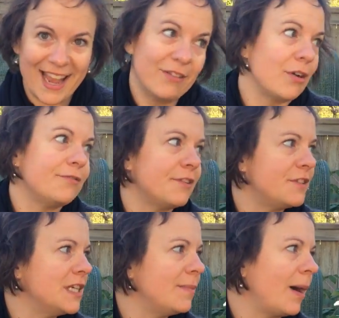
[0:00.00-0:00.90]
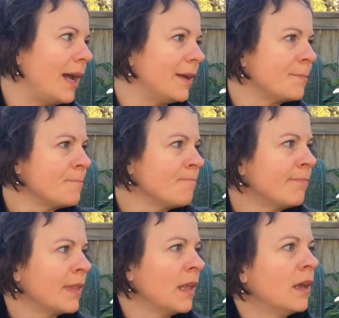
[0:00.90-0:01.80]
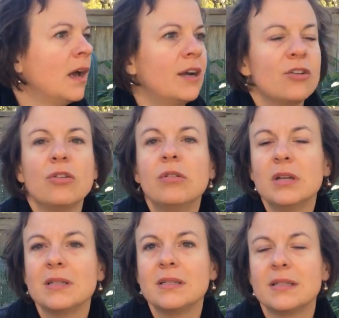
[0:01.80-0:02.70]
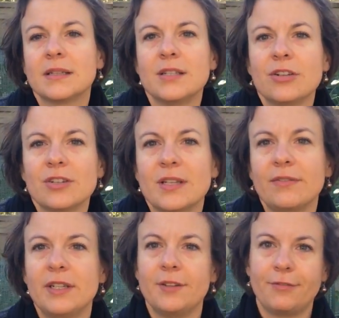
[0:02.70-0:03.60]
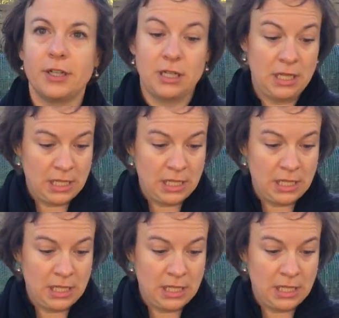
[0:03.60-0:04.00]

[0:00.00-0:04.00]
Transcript: I have a 50 by, 60 or 70 foot